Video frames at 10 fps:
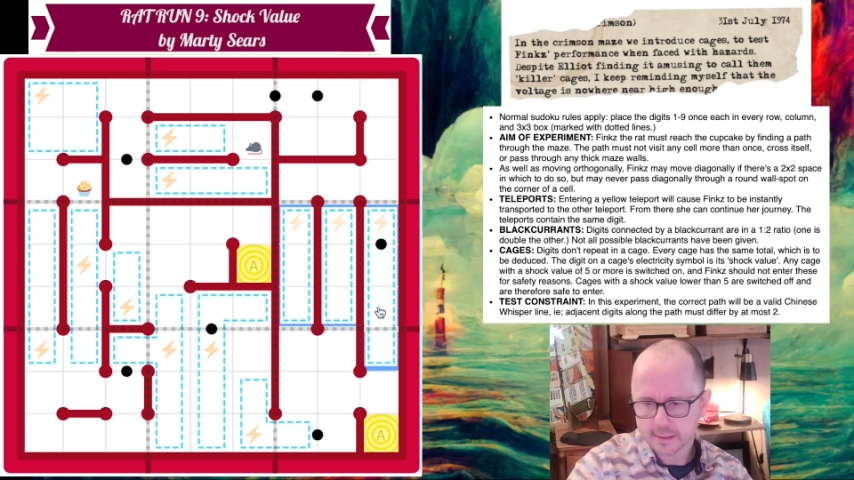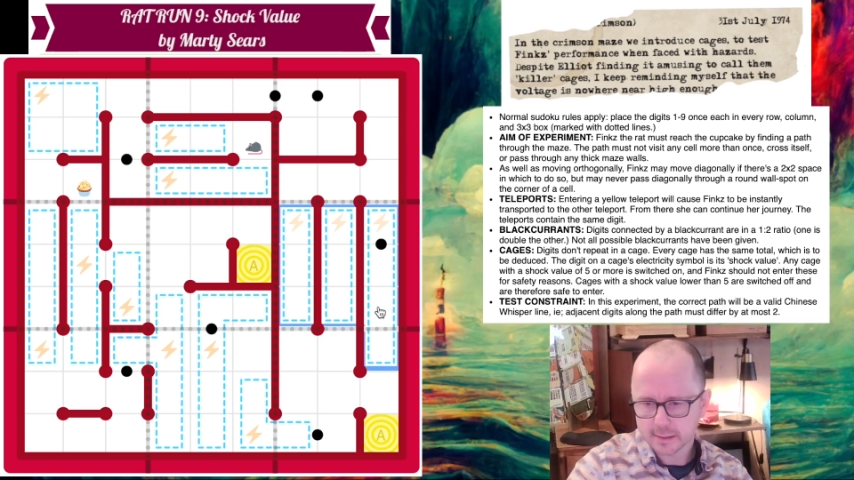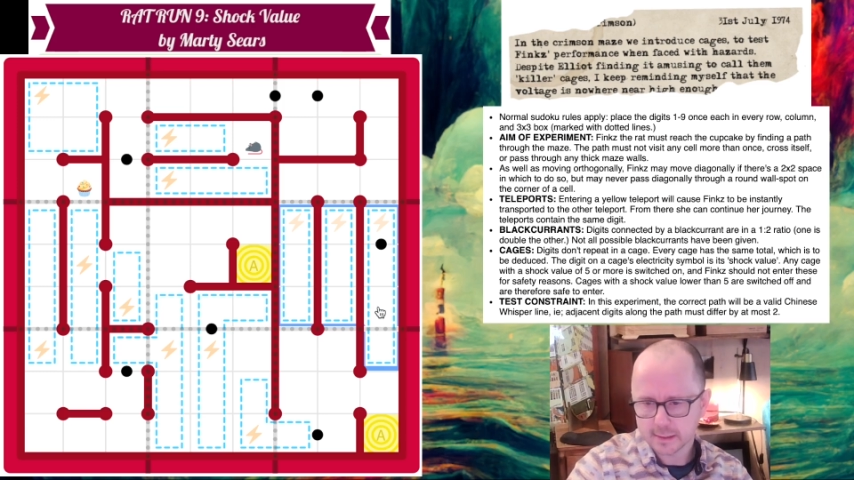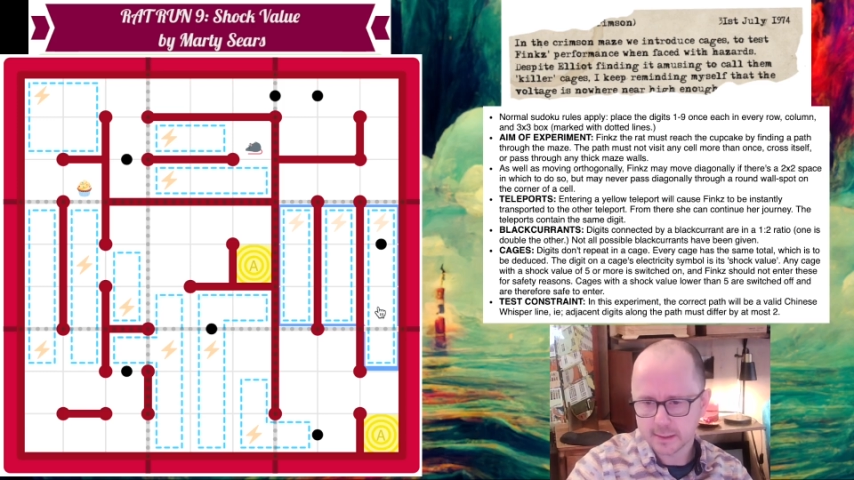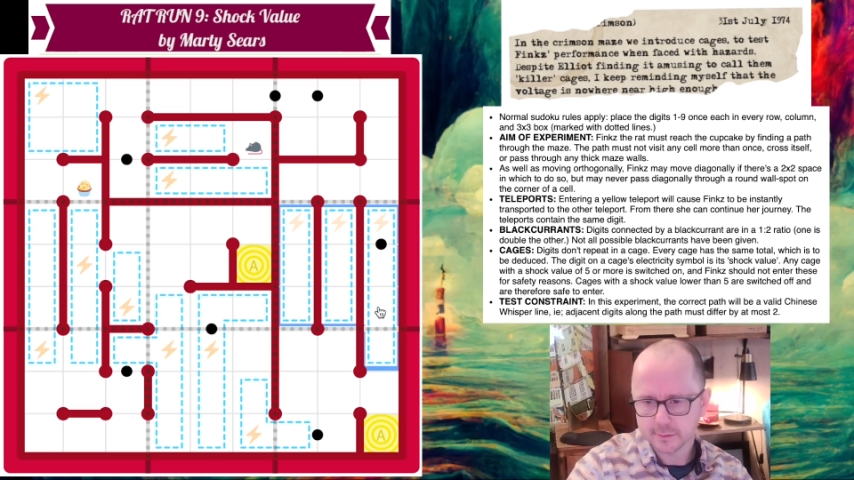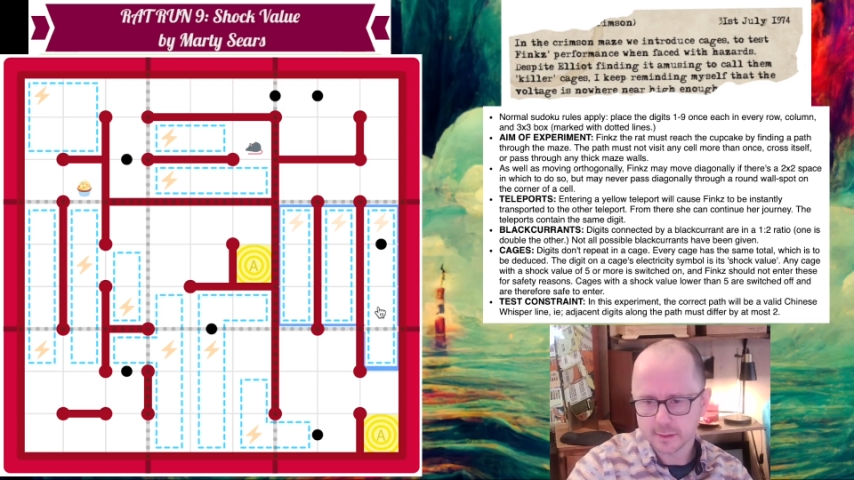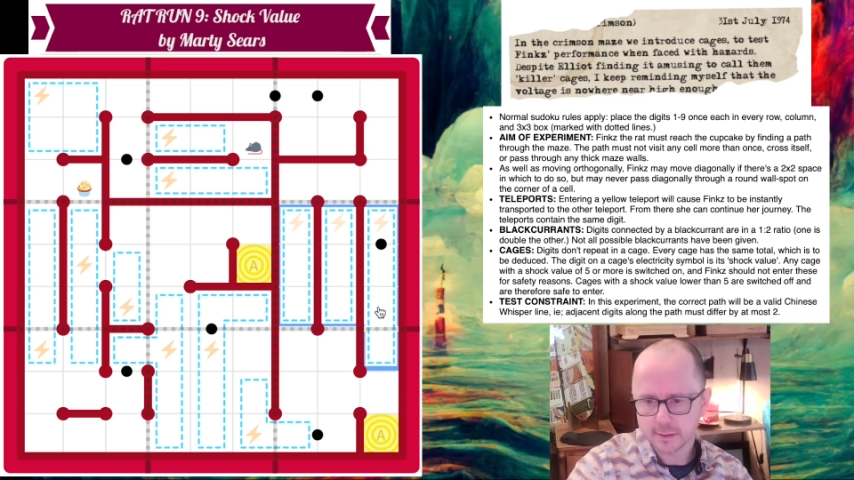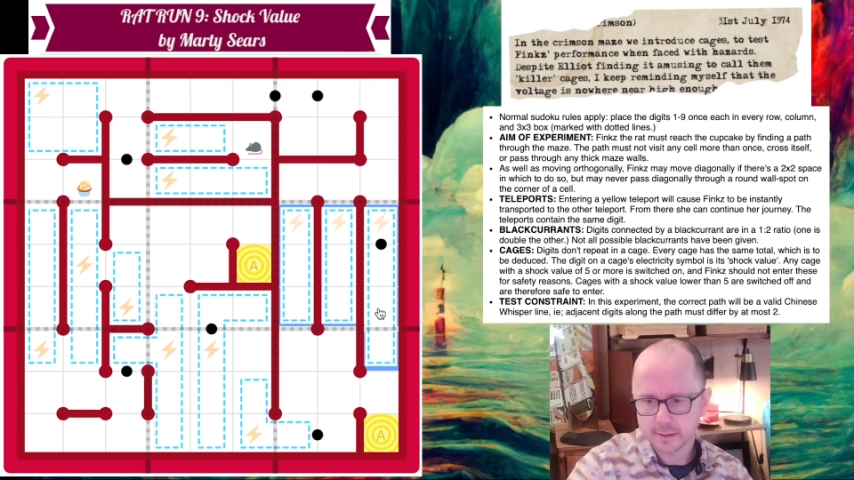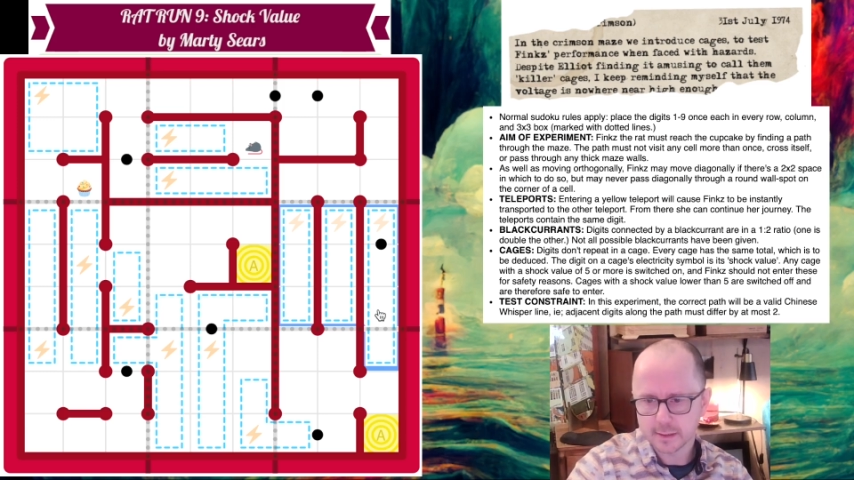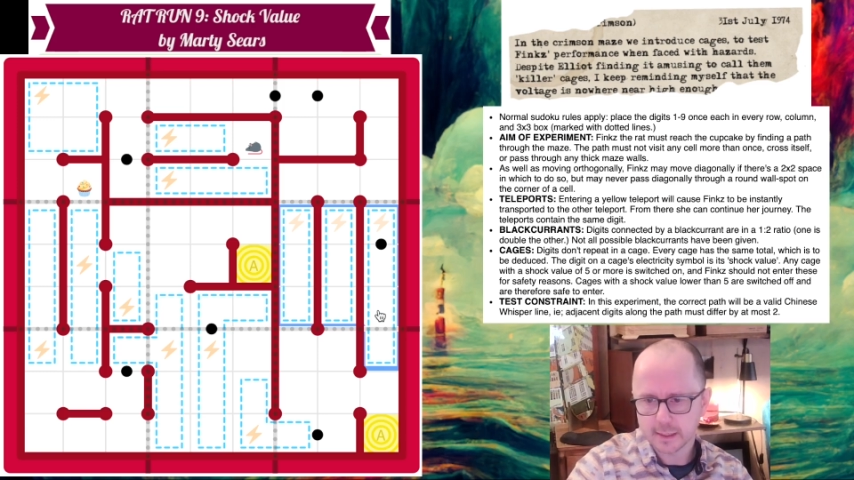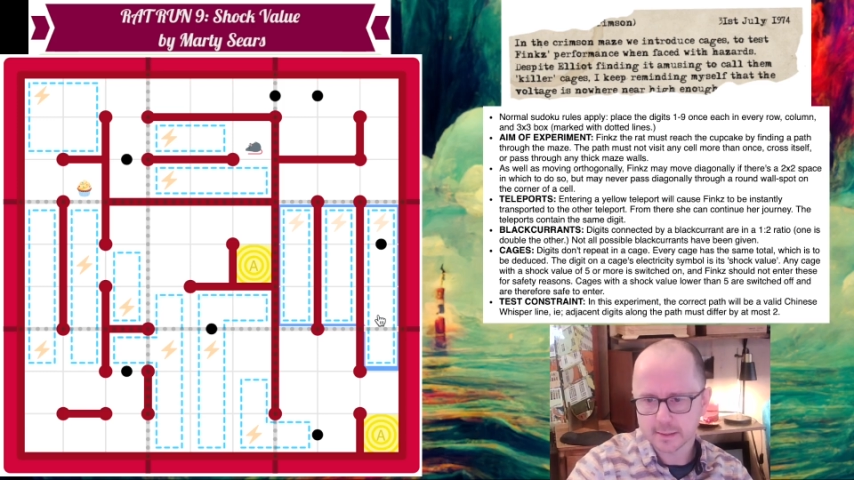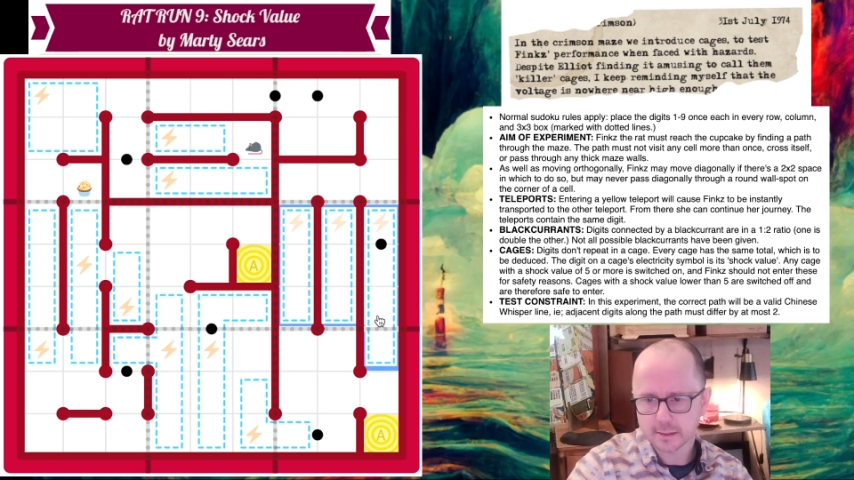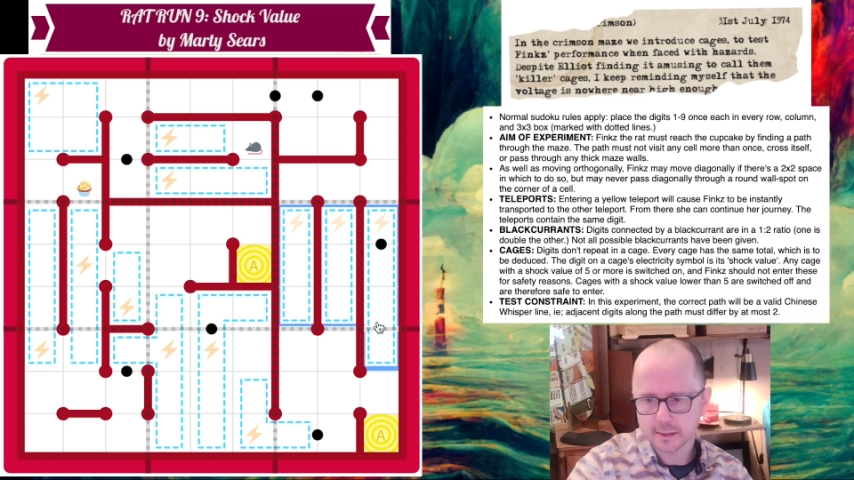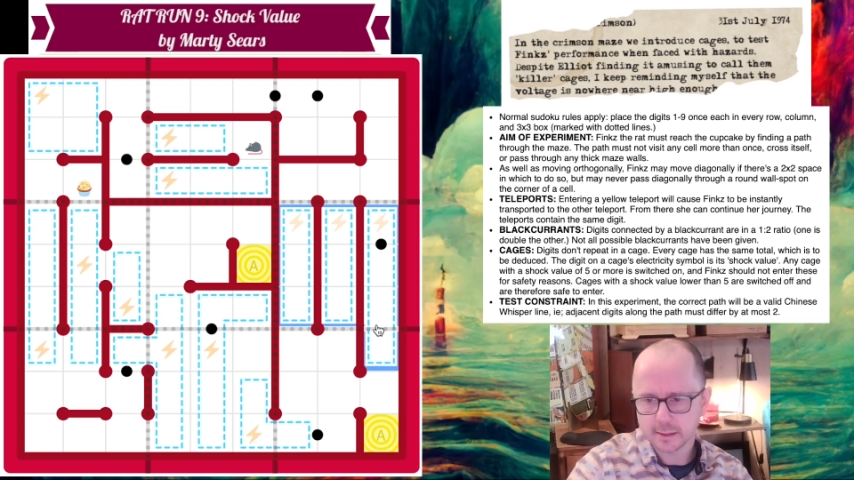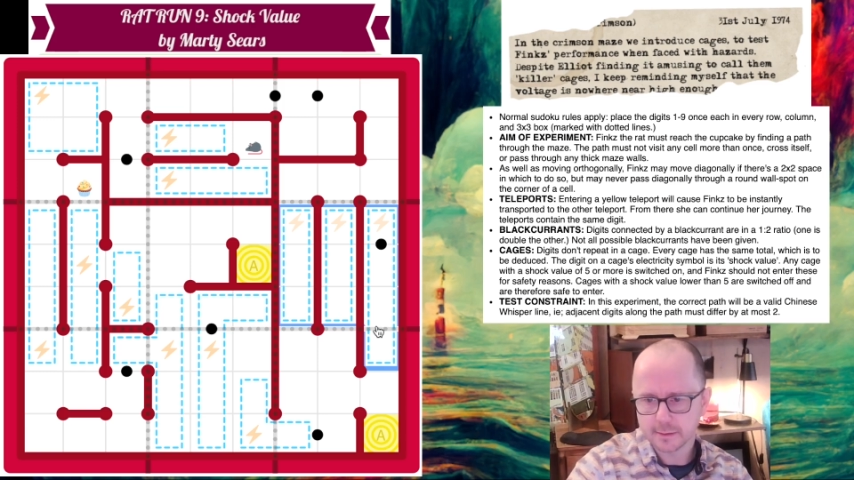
secret that actually